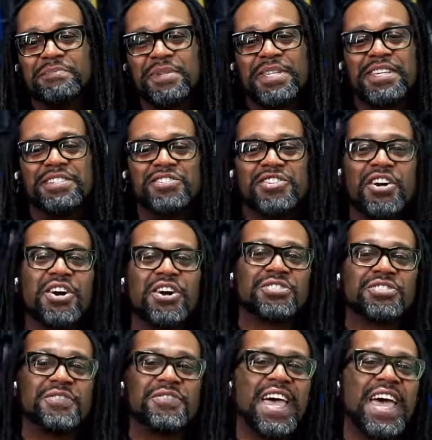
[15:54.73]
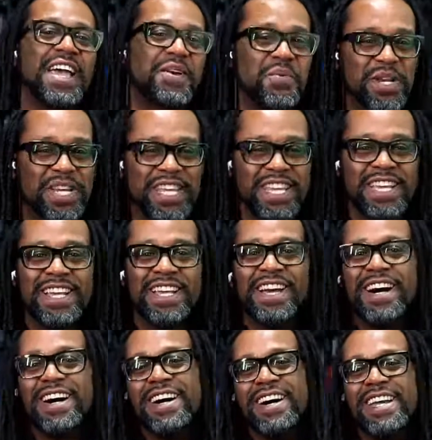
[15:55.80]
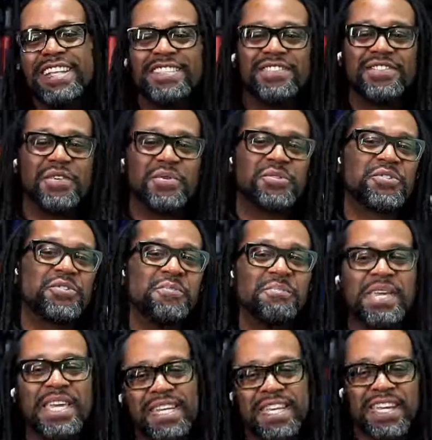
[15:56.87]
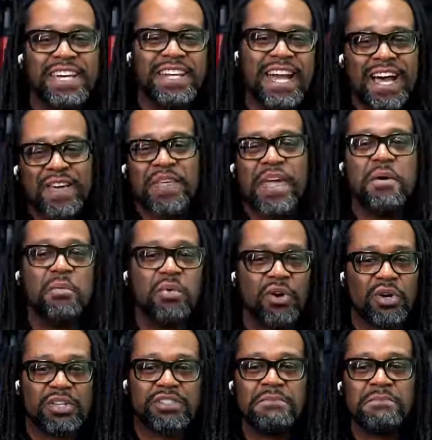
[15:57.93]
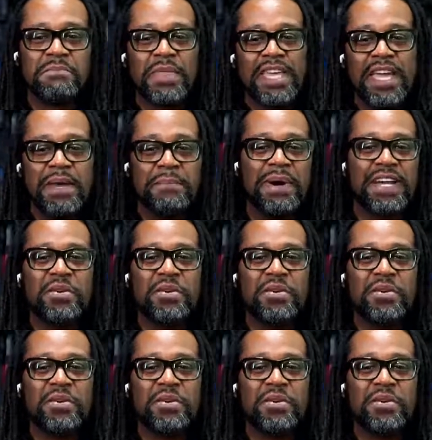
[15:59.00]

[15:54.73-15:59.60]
be in charge of equity and social media and how that works. And my